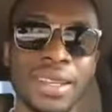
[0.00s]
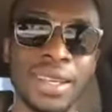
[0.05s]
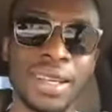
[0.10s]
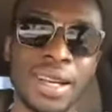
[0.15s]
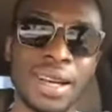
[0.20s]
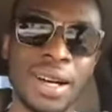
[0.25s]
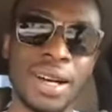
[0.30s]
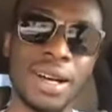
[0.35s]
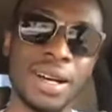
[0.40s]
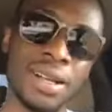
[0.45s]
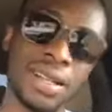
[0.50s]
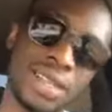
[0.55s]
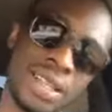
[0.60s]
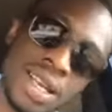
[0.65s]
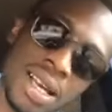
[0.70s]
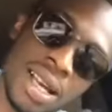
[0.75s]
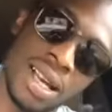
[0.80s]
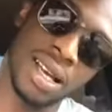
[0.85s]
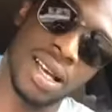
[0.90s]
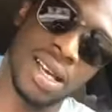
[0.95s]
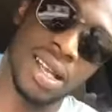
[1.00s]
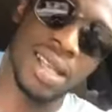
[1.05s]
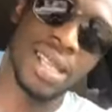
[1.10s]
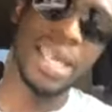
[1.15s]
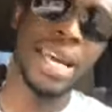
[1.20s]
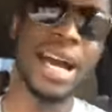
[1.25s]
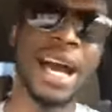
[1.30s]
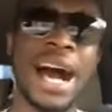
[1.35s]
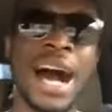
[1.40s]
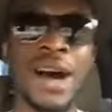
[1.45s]

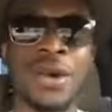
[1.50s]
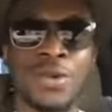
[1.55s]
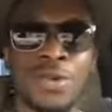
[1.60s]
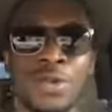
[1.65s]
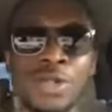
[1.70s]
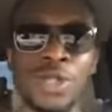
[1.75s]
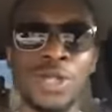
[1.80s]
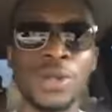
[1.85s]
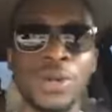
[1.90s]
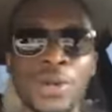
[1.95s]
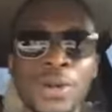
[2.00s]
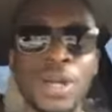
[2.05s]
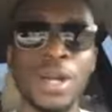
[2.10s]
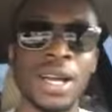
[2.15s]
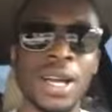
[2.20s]
how could you